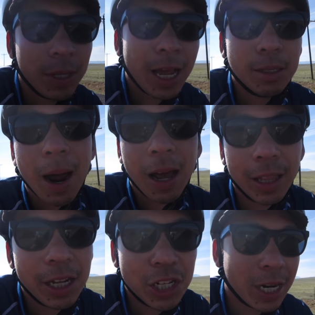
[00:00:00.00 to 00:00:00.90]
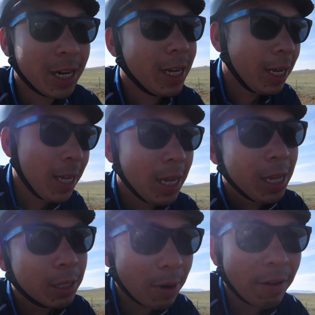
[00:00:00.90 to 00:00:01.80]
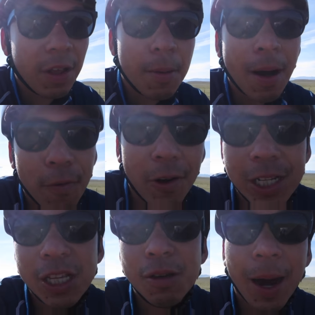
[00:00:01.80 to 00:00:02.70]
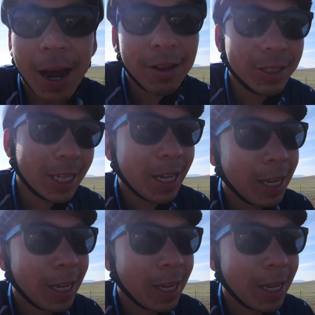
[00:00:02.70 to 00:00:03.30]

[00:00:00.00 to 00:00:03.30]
Today's mileage is roughly about 42 miles.